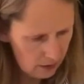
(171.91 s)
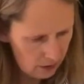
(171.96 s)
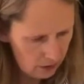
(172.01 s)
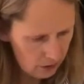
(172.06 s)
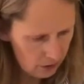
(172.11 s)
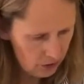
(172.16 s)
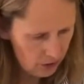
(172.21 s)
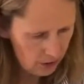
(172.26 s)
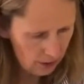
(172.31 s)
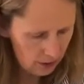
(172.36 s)

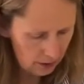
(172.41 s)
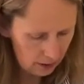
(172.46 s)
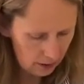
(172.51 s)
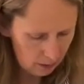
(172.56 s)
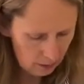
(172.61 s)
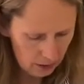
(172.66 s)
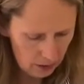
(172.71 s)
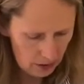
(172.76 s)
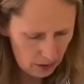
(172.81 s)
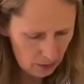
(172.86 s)
just a little
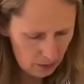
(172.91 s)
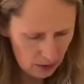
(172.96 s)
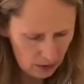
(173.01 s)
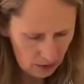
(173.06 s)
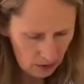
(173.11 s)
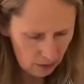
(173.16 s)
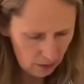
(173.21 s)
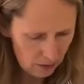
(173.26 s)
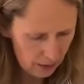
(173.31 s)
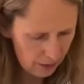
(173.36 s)
bit
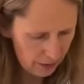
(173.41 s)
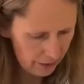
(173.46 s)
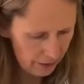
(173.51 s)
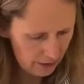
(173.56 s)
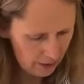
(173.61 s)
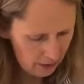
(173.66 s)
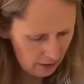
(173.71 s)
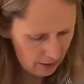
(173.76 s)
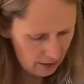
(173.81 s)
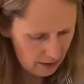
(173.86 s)
sweeter rather than
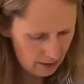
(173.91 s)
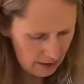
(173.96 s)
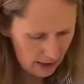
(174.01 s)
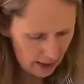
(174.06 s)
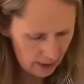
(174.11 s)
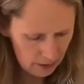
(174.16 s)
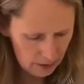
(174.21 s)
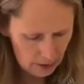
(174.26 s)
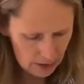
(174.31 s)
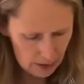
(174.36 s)
the
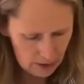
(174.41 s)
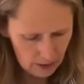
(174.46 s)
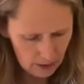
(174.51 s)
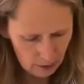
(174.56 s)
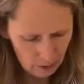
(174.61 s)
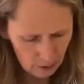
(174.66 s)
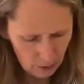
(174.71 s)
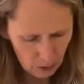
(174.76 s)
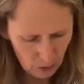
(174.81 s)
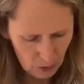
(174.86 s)
sour sort
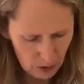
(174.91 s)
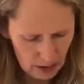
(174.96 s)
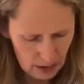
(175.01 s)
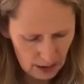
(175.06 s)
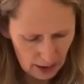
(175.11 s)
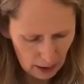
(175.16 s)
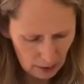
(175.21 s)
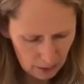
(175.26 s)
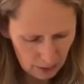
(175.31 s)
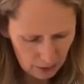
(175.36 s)
of green
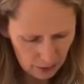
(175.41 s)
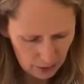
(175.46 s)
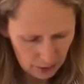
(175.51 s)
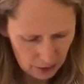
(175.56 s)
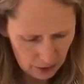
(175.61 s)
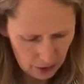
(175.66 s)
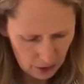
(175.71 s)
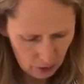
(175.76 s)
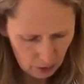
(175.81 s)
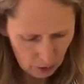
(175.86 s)
apples
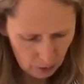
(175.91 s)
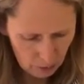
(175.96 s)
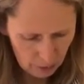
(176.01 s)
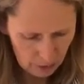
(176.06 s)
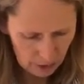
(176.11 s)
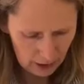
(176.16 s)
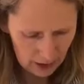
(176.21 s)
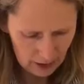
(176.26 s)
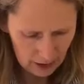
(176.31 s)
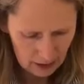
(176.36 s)
that you often
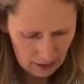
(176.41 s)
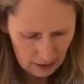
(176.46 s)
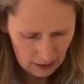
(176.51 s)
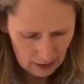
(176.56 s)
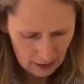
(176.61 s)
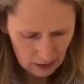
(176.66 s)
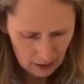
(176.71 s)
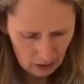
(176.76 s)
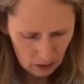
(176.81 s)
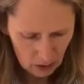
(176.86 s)
get.
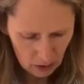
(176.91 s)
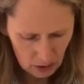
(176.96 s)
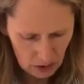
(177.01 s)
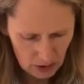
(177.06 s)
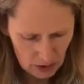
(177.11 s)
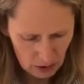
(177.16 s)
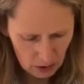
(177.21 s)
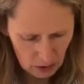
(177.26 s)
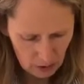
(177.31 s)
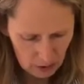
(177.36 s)
And also
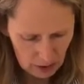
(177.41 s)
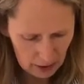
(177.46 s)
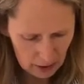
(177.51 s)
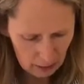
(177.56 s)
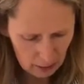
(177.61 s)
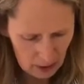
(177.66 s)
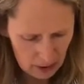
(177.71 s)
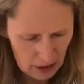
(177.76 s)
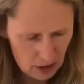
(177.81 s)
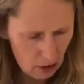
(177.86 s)
they're a little
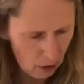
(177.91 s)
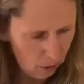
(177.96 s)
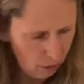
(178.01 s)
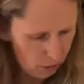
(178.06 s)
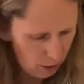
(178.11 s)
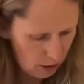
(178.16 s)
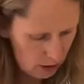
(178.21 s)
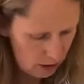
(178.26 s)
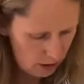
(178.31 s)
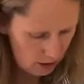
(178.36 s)
bit
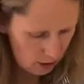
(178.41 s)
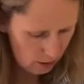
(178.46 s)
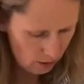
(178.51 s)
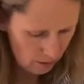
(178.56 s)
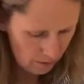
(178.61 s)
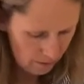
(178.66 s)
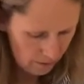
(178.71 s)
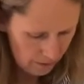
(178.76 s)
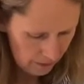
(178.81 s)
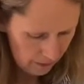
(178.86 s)
softer, so
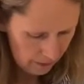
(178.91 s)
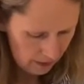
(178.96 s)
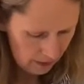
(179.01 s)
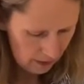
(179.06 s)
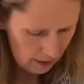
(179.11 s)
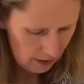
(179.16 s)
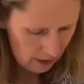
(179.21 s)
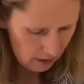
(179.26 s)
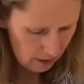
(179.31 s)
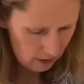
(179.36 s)
they
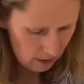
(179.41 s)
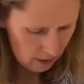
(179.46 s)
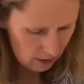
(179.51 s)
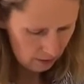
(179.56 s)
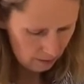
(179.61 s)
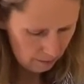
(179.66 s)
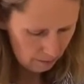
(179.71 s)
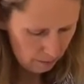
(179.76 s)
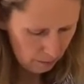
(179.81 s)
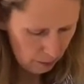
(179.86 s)
tend to
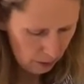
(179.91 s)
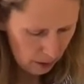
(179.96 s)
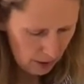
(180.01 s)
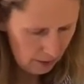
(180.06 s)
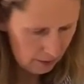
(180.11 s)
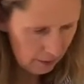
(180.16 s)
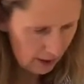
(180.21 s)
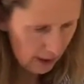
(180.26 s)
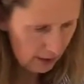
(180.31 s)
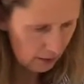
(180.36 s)

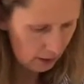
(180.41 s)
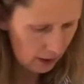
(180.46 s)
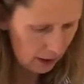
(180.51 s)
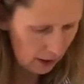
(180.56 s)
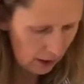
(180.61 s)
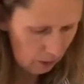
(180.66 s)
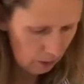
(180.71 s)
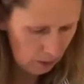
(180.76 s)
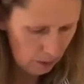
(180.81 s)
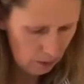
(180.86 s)
break down a
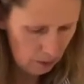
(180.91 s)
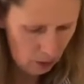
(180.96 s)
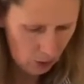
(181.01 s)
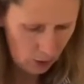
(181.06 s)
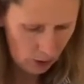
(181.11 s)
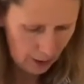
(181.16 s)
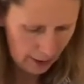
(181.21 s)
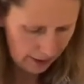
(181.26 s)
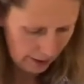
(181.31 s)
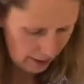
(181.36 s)
little bit more like